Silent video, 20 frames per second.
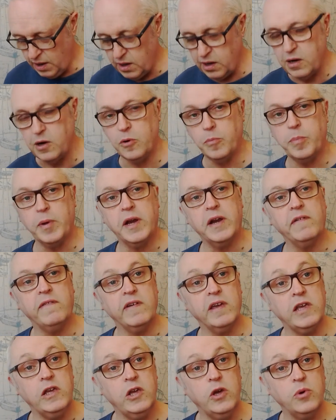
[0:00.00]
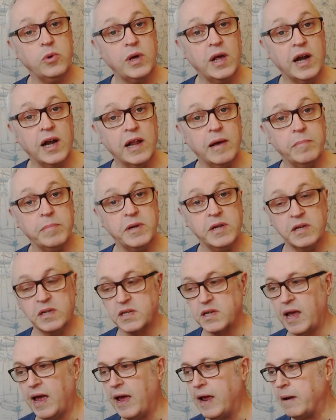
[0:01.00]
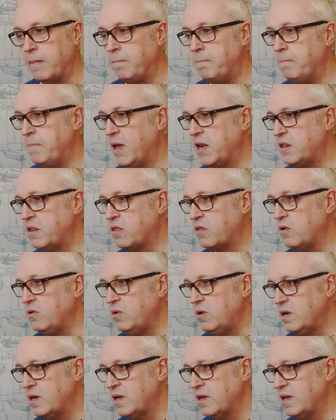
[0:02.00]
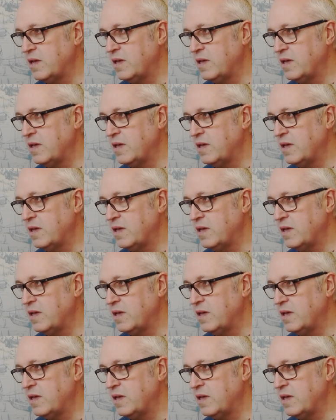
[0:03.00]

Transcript: a little bit of eucalyptus and menthol.